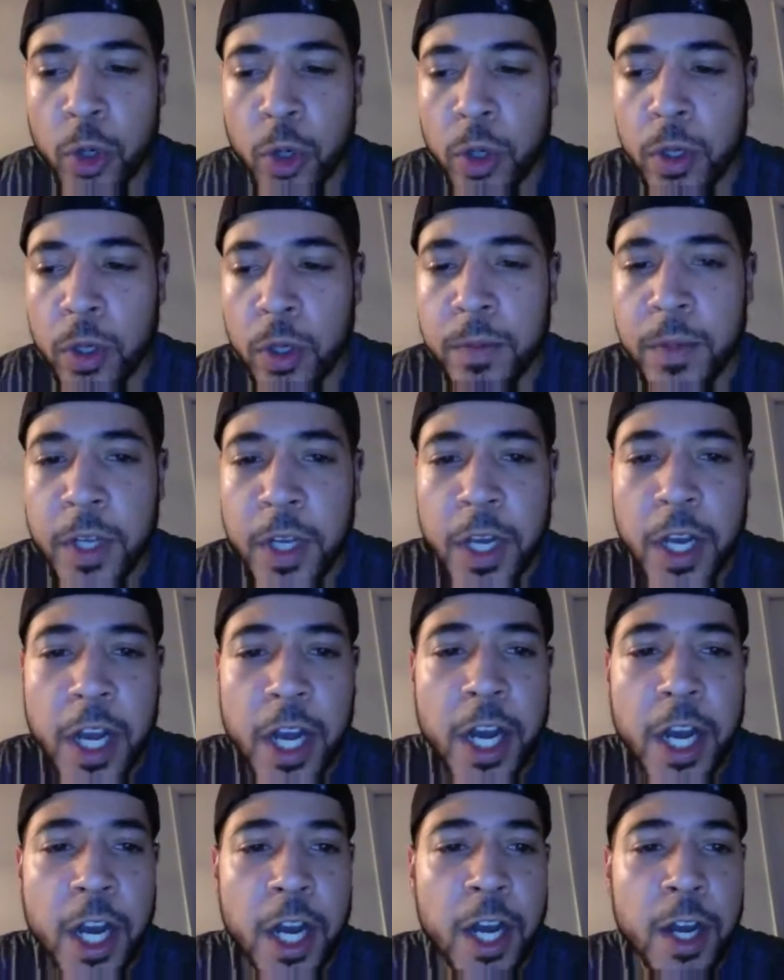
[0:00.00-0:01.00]
Cool.
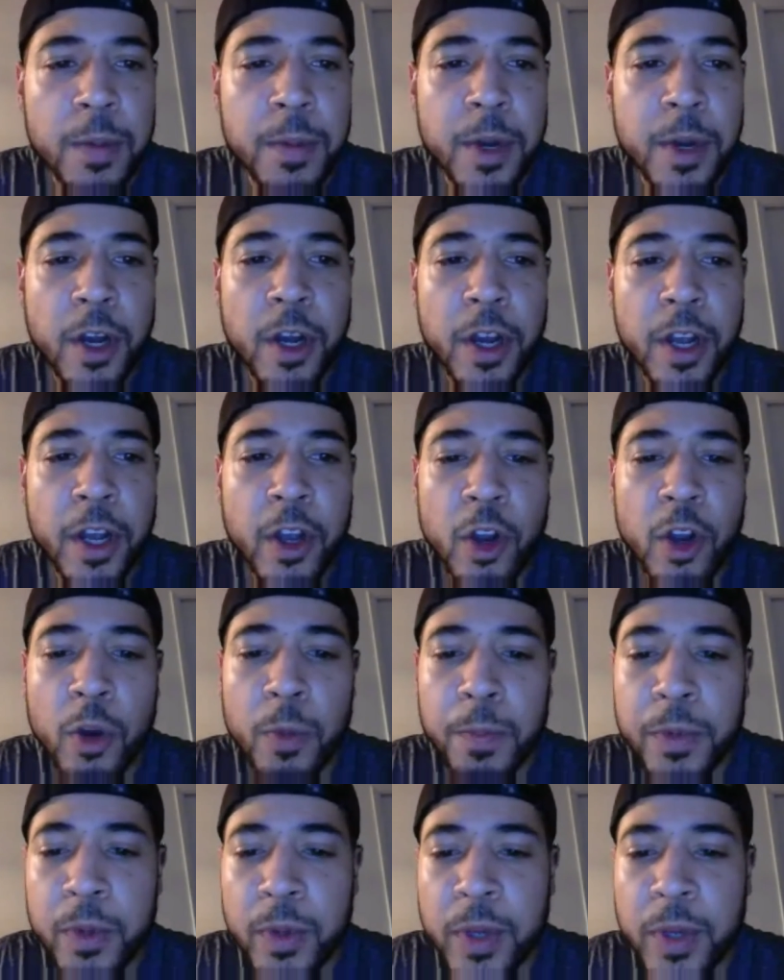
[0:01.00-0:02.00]
I
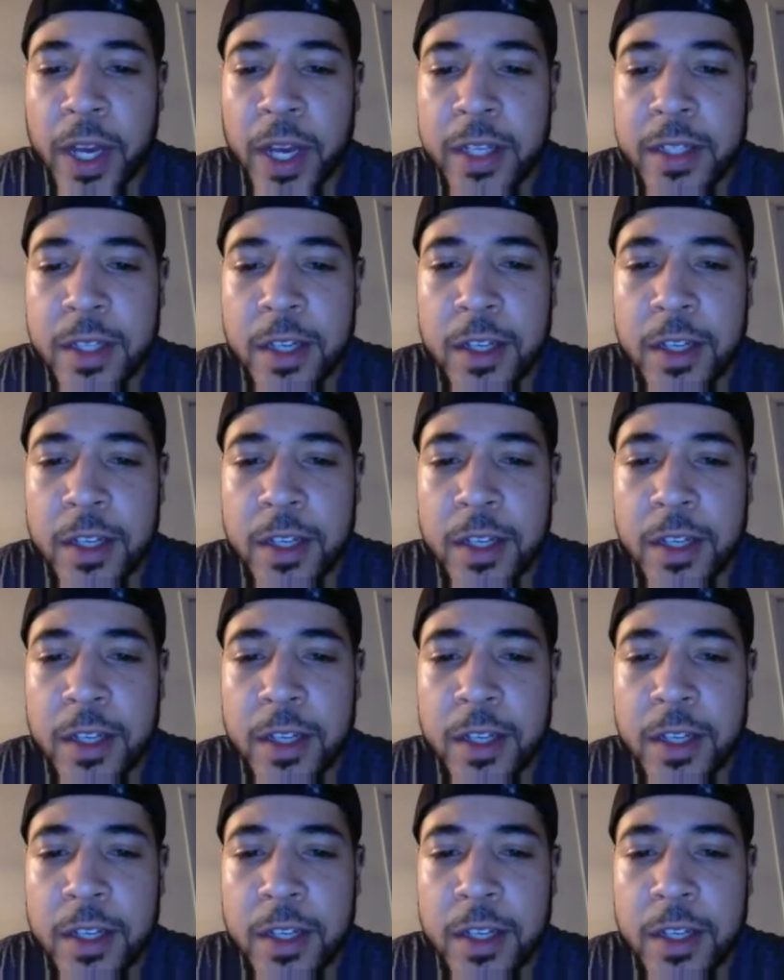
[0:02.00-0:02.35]
hope you guys